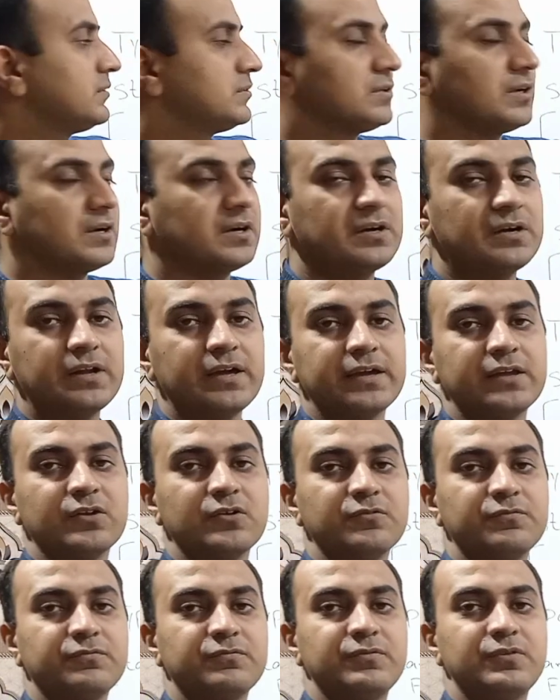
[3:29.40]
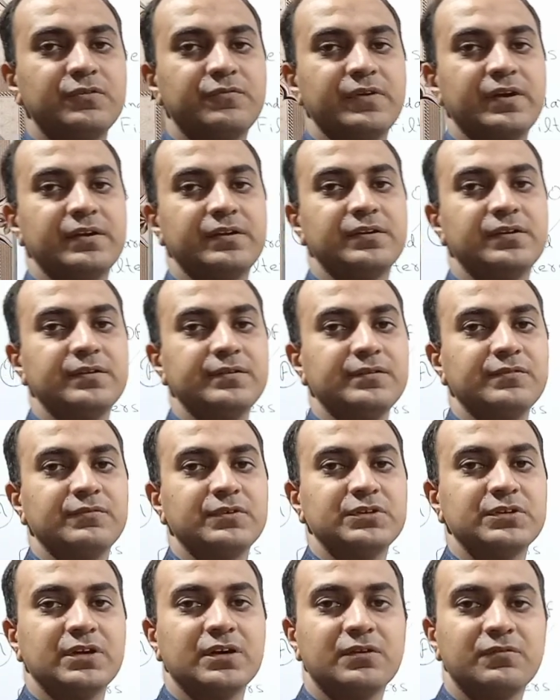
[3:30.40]
third line of defenders,
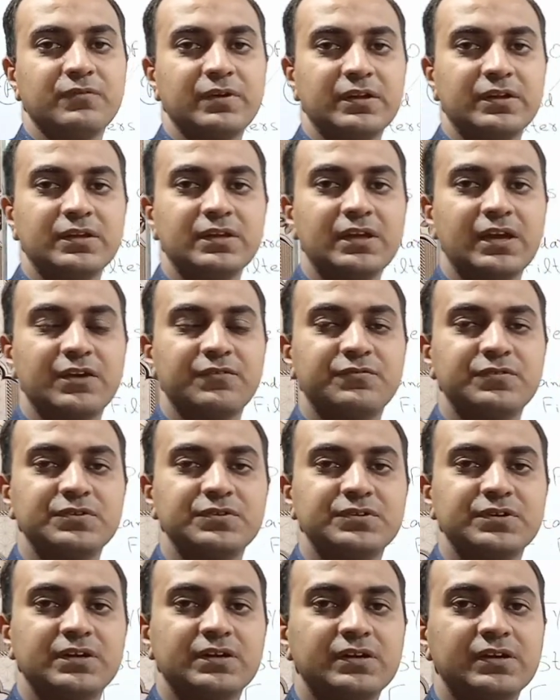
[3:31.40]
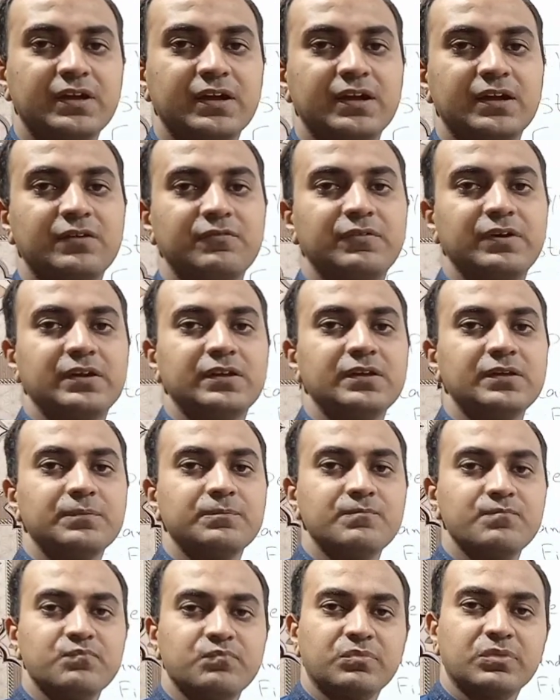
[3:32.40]
which are very efficient and very